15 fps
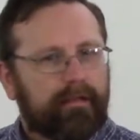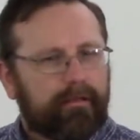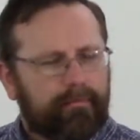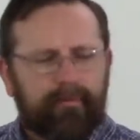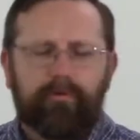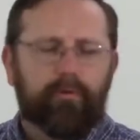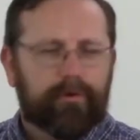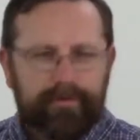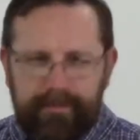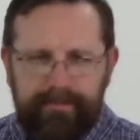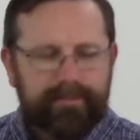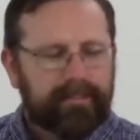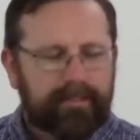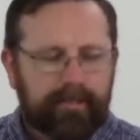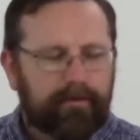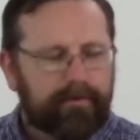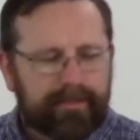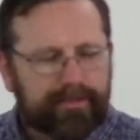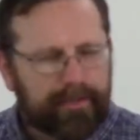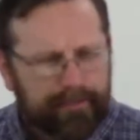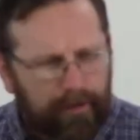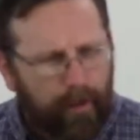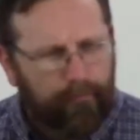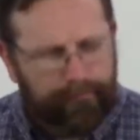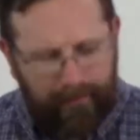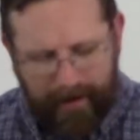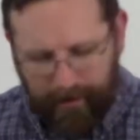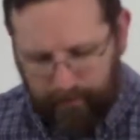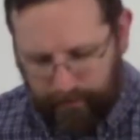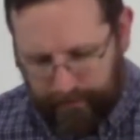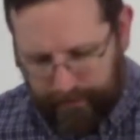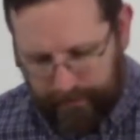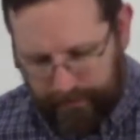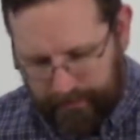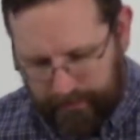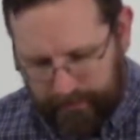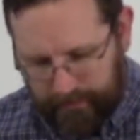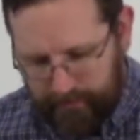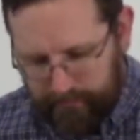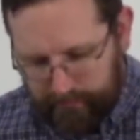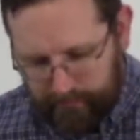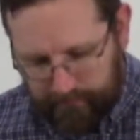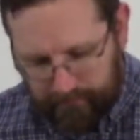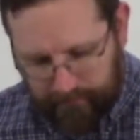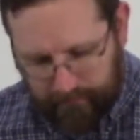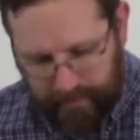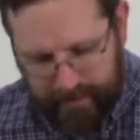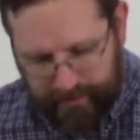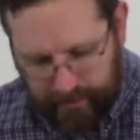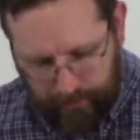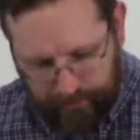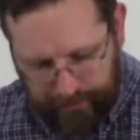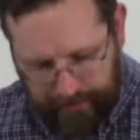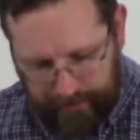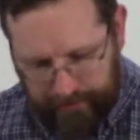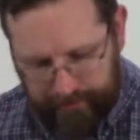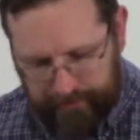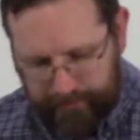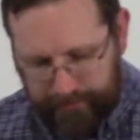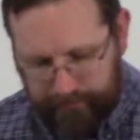But of course he said, you know, it's, it's all firewood. Makes no sense.